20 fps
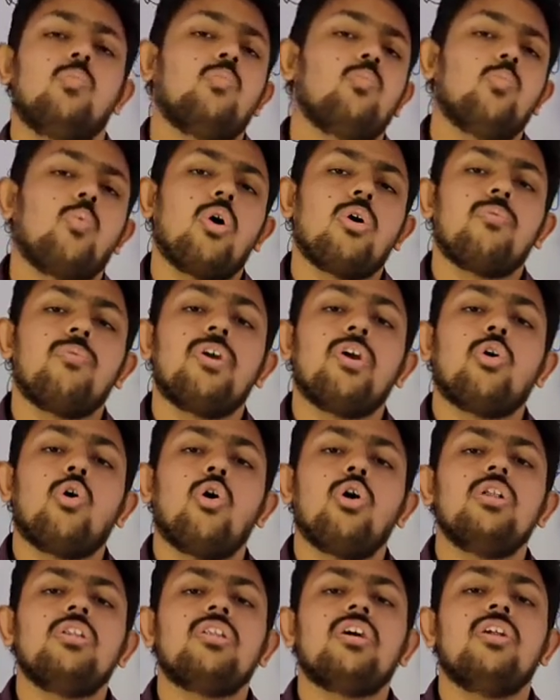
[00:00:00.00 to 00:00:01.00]
what we
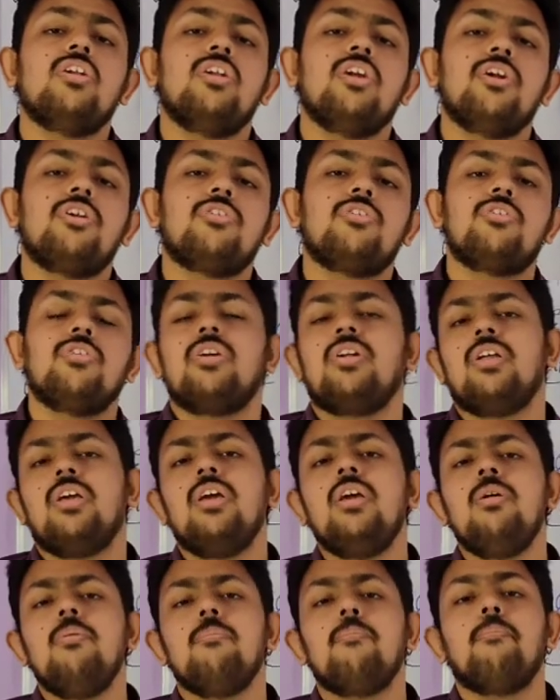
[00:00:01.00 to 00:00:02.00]
call the
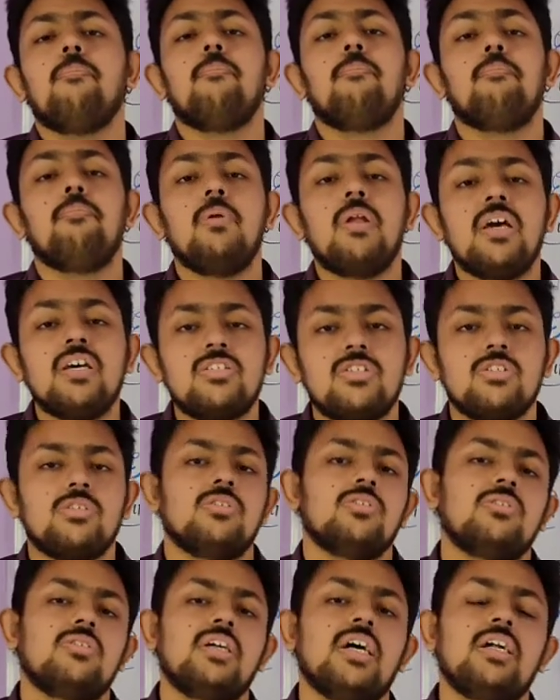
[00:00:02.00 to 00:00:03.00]
literary
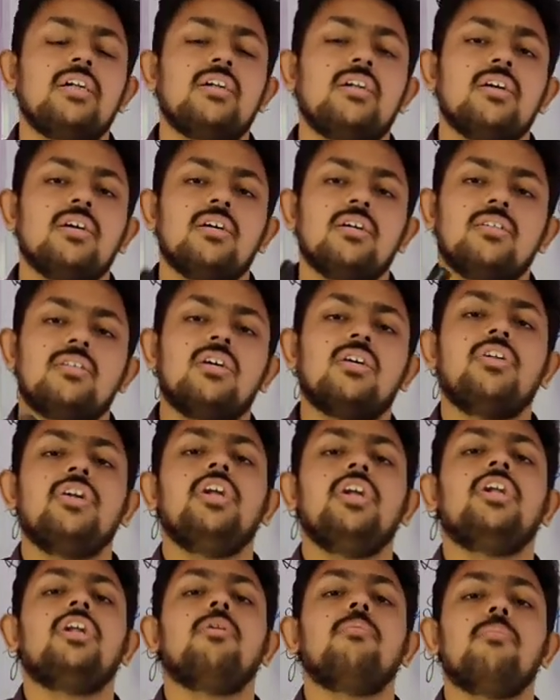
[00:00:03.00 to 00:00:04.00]
pleasure that the
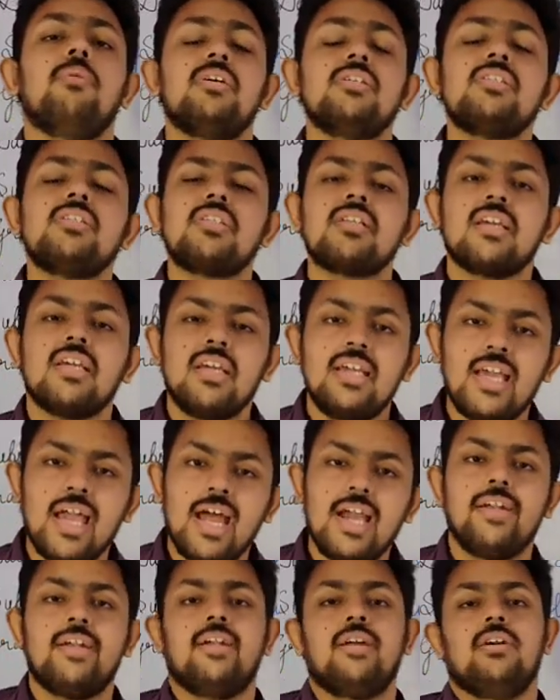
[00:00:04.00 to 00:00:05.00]
reader must
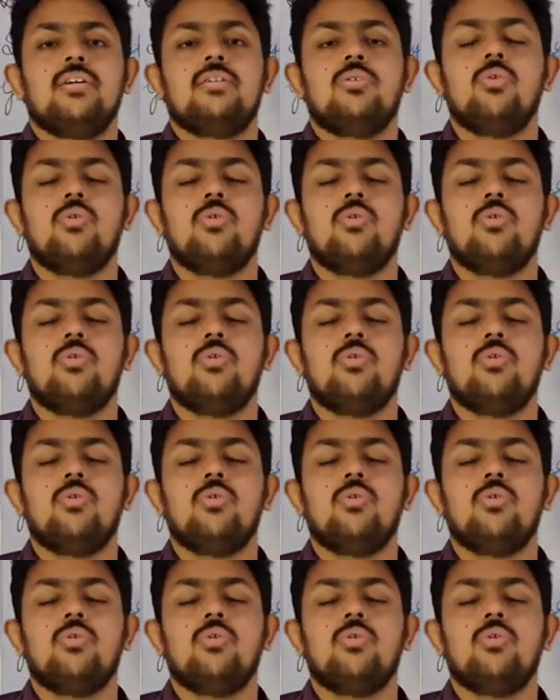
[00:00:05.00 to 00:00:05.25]
get.